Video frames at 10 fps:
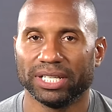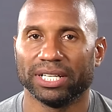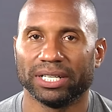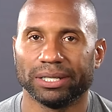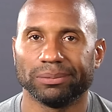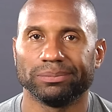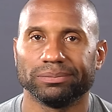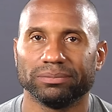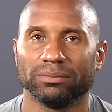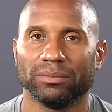
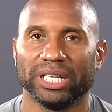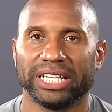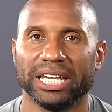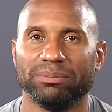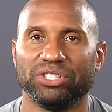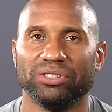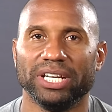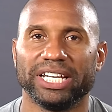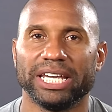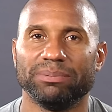but it keeps
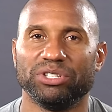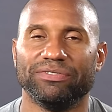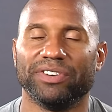you